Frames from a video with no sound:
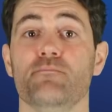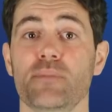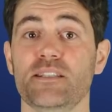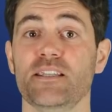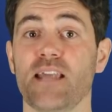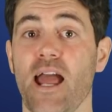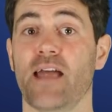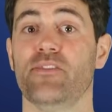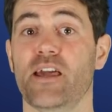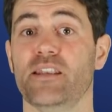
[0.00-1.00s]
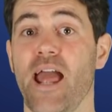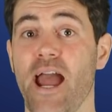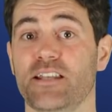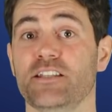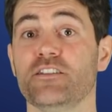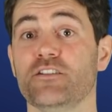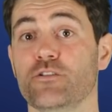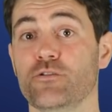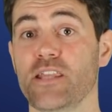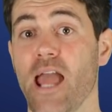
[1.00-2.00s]
are minted and then added
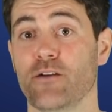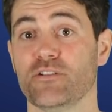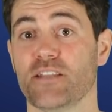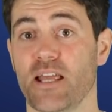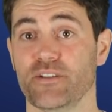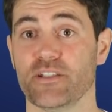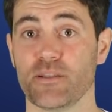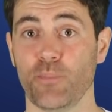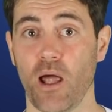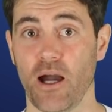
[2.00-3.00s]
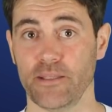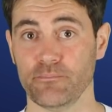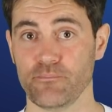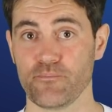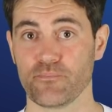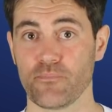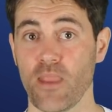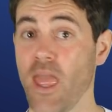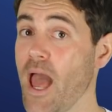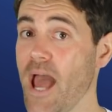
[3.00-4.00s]
to the outstanding supply.
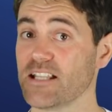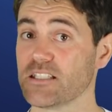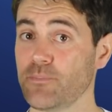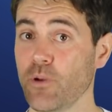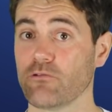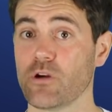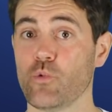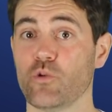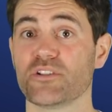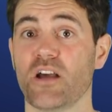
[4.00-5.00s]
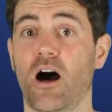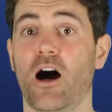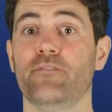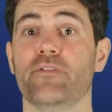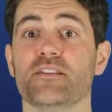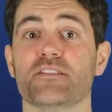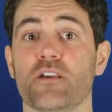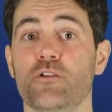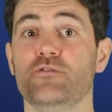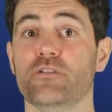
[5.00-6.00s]
As the block rewards halve,
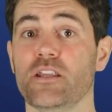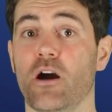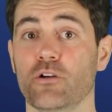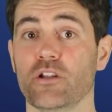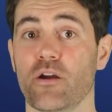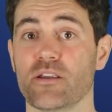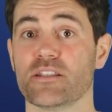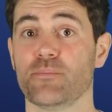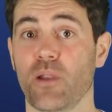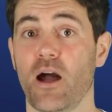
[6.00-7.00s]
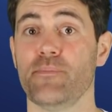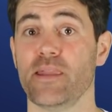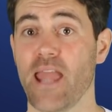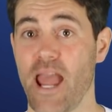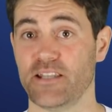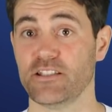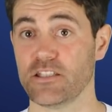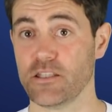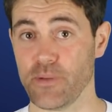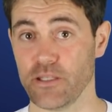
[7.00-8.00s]
so do the ongoing supply being added
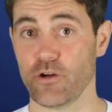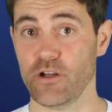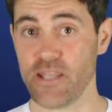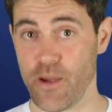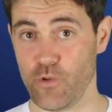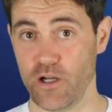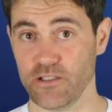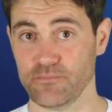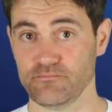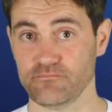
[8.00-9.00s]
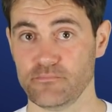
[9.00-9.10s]
to the Bitcoin network.